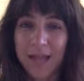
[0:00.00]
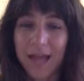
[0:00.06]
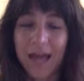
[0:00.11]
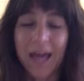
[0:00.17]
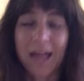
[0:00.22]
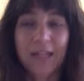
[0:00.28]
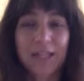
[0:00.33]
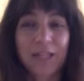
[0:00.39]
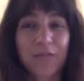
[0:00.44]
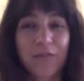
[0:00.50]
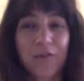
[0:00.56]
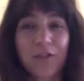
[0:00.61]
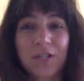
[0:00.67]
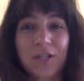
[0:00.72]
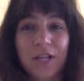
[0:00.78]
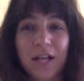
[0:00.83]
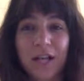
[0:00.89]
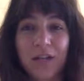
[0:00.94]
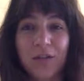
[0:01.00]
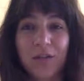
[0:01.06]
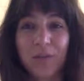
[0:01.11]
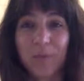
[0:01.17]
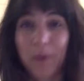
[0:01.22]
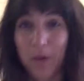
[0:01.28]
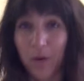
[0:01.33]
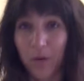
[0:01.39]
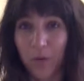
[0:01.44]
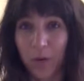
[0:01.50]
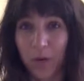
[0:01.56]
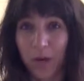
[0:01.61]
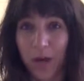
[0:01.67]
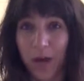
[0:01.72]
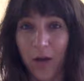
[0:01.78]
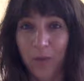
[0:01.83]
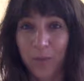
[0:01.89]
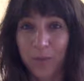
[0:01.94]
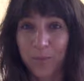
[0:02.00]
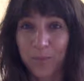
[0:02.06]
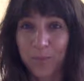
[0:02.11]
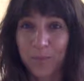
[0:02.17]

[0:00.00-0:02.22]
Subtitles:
and it's the first thing I do in my own workout.